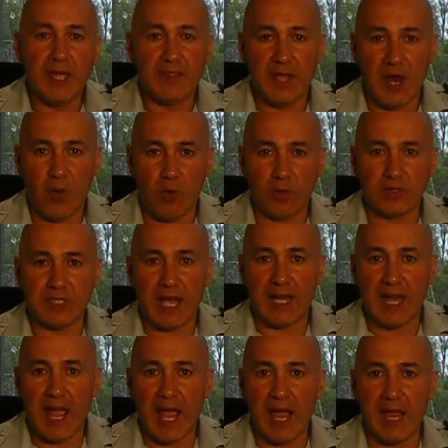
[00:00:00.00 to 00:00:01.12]
the Herald
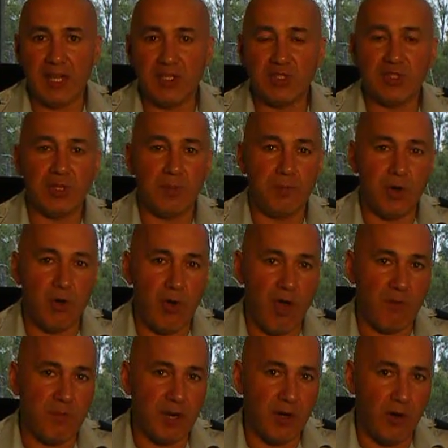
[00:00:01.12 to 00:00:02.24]
Sun, Age, the Bureau
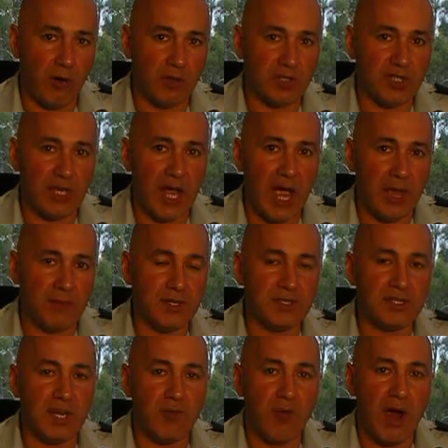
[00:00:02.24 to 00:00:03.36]
of Meteorology,
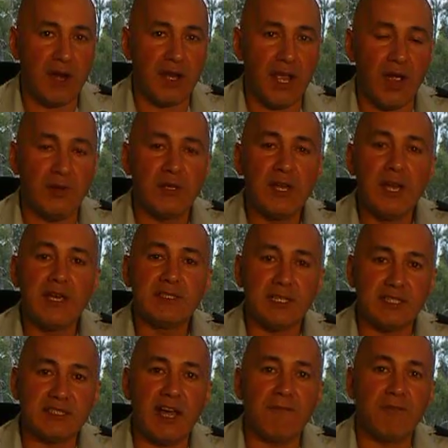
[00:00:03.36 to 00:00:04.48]
ABC Radio, so
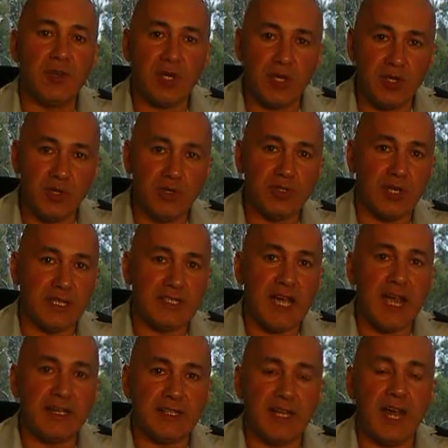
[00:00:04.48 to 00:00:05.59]
stuff you could use on a
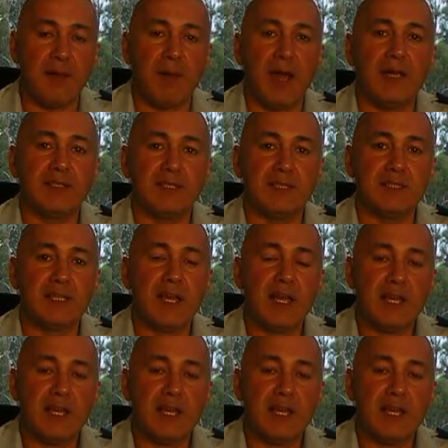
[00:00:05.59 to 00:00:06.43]
day-to-day basis,